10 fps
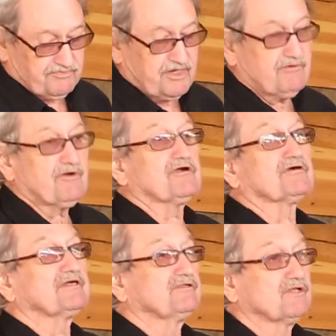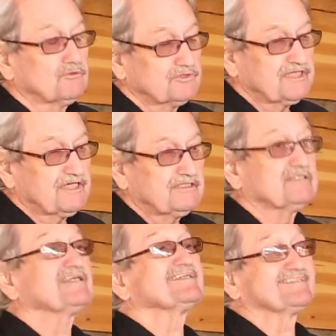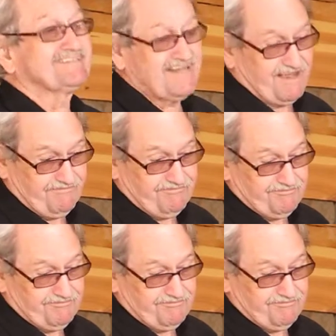carrier in those days is deaf.